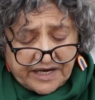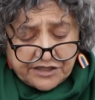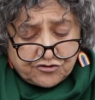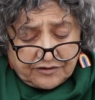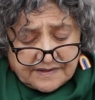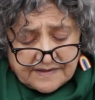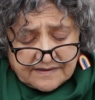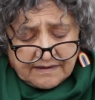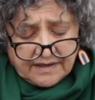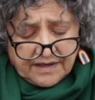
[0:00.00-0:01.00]
Asians.
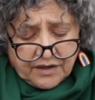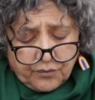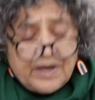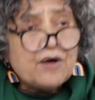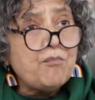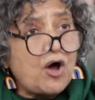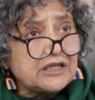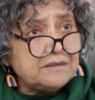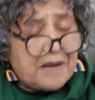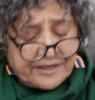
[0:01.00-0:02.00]
We are
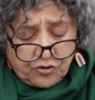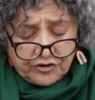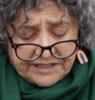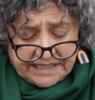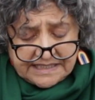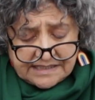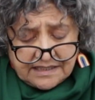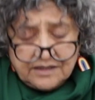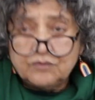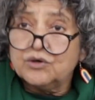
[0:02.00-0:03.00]
model minorities.
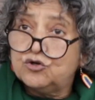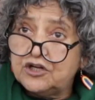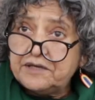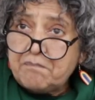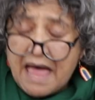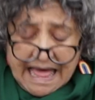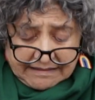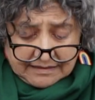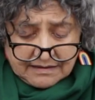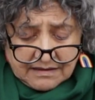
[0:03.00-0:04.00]
We're good at math.